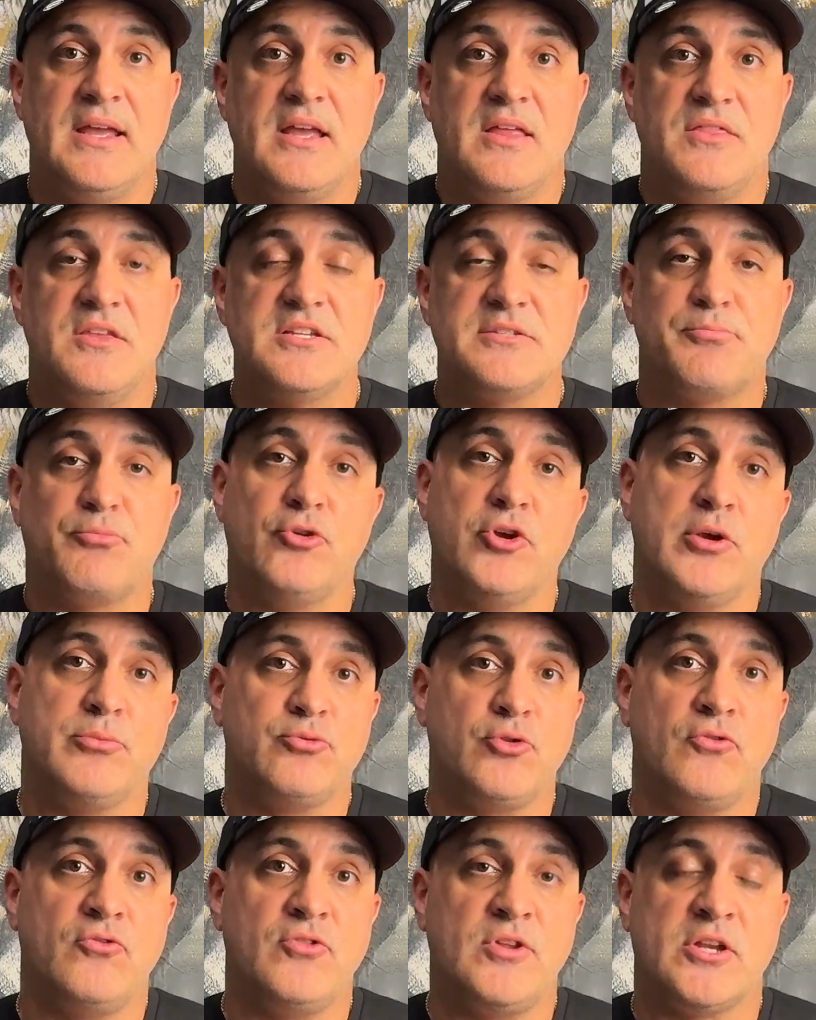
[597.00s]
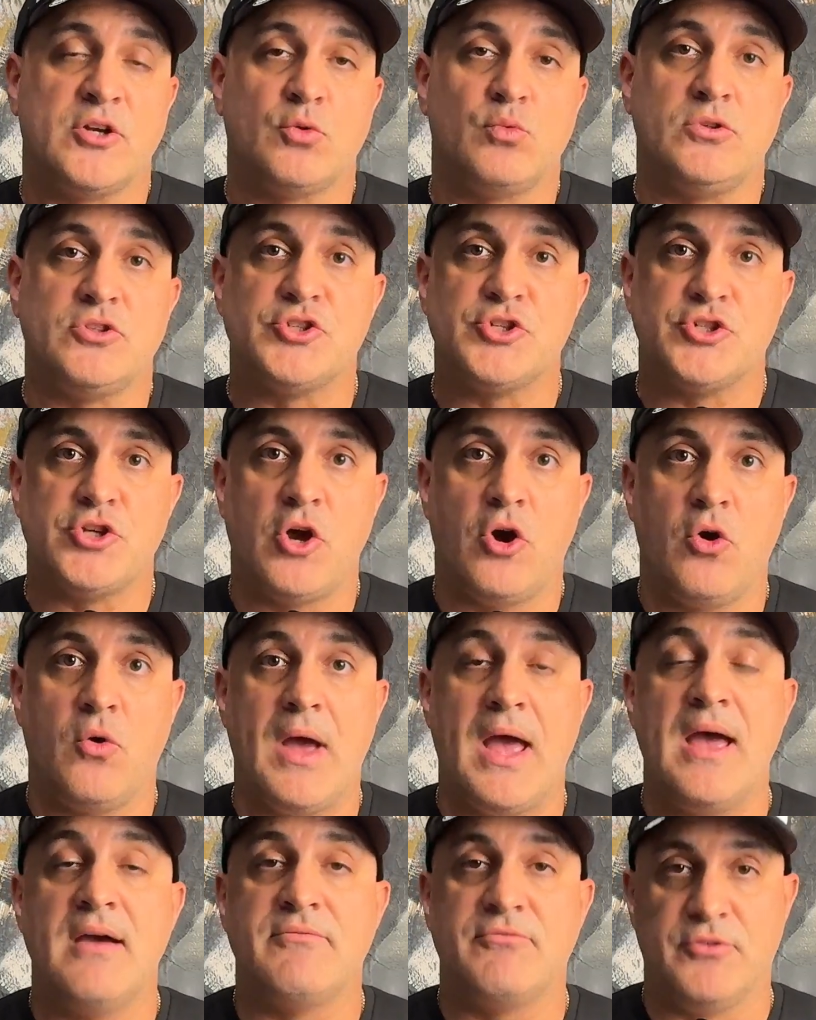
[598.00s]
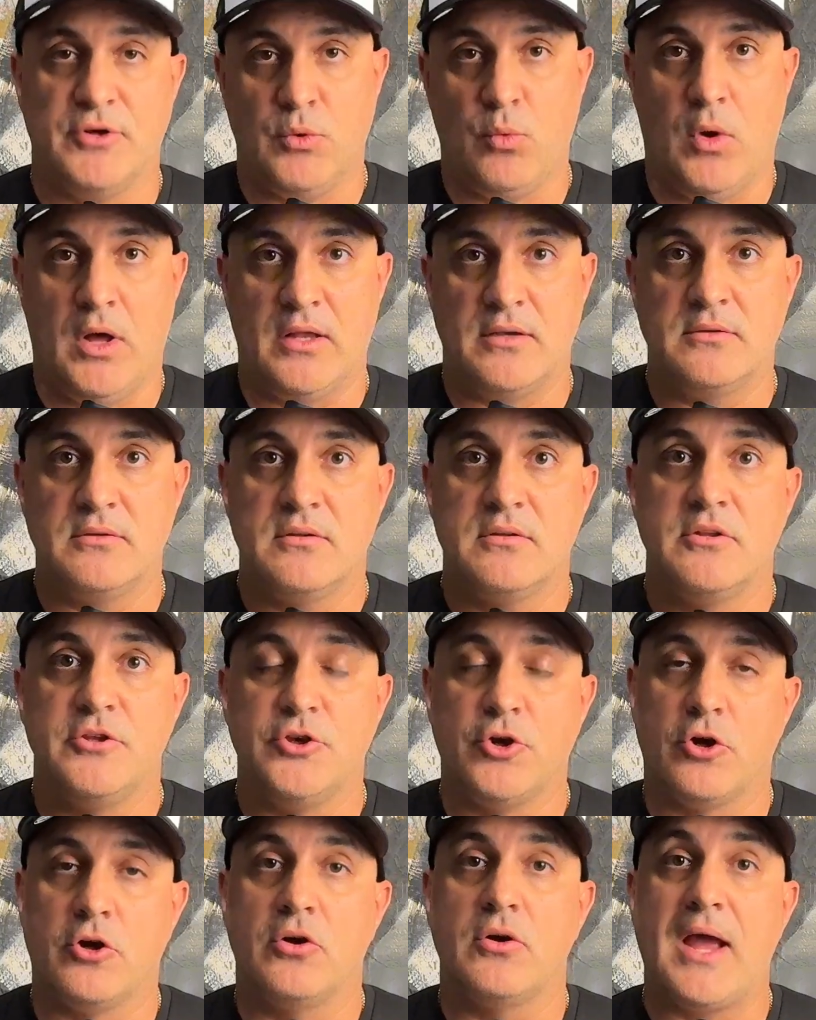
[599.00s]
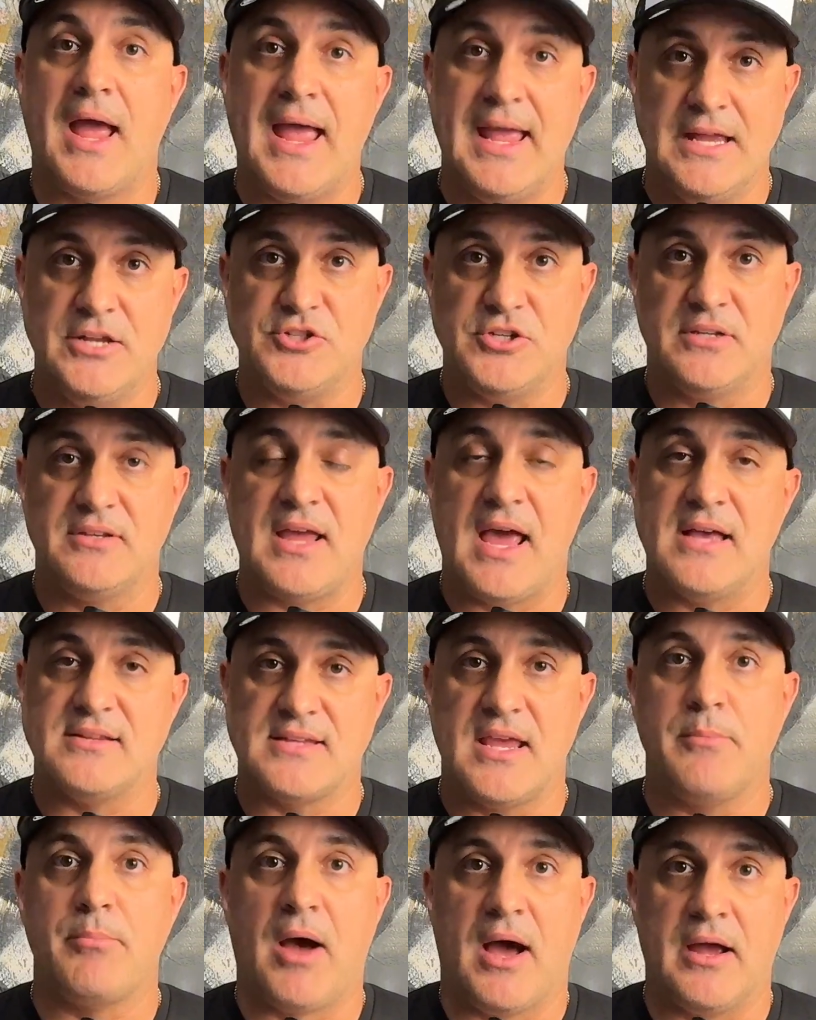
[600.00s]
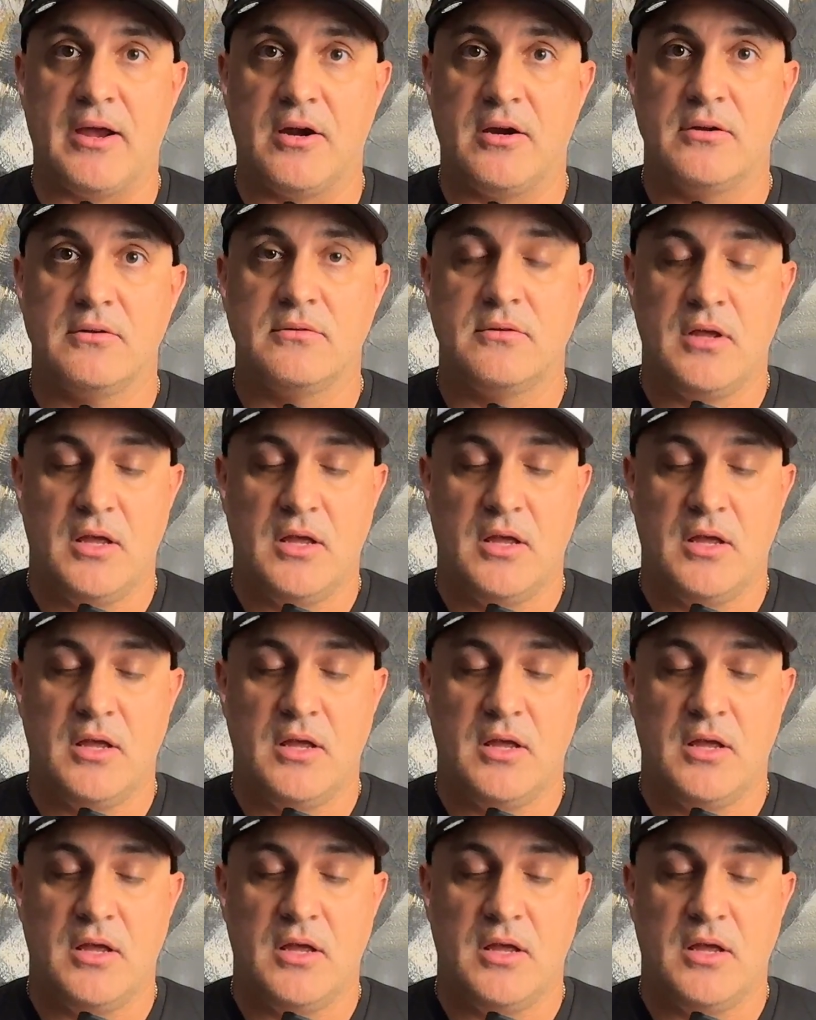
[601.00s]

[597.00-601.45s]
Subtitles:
this pre-approval letter will show everyone, your agent as a buyer,